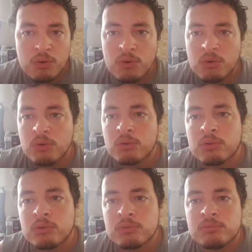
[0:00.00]

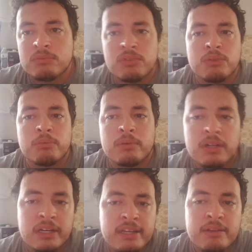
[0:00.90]
or the
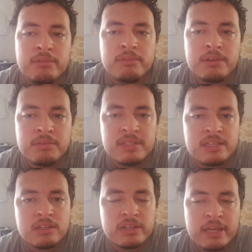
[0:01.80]
it was
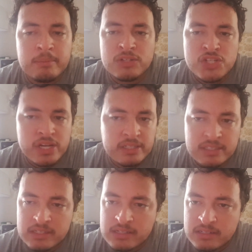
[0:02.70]
either him or
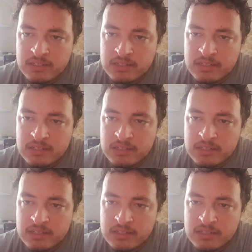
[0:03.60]
Jason